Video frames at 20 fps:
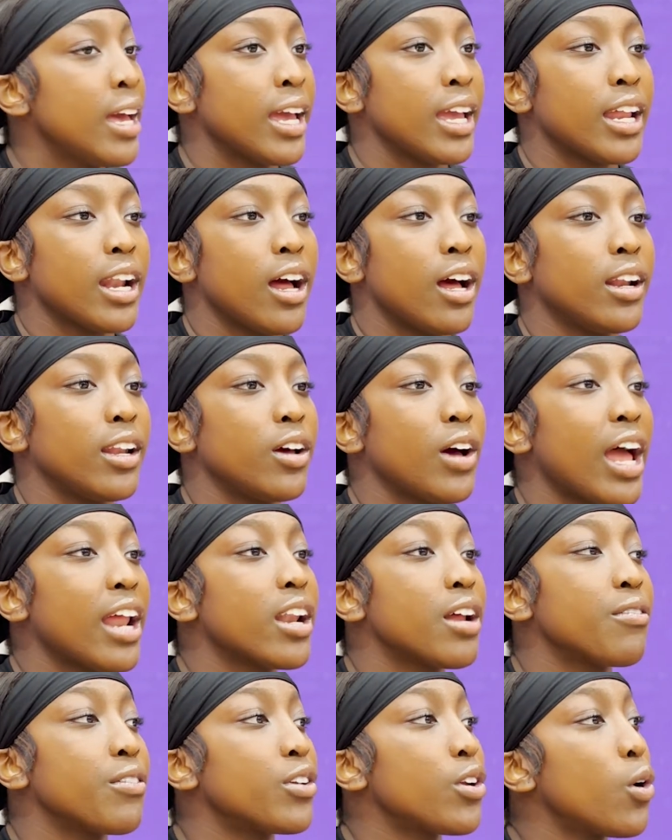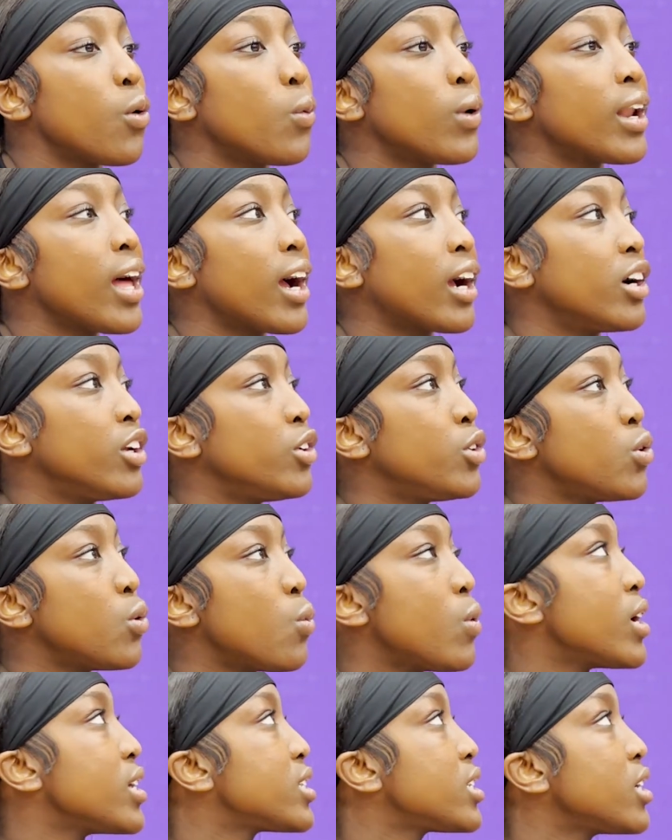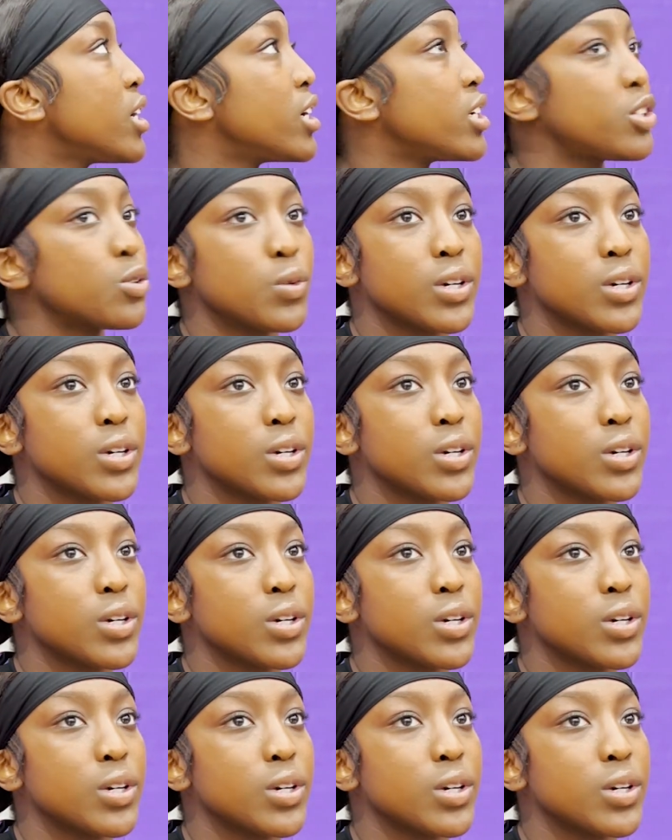And I never know what I could do. One touch,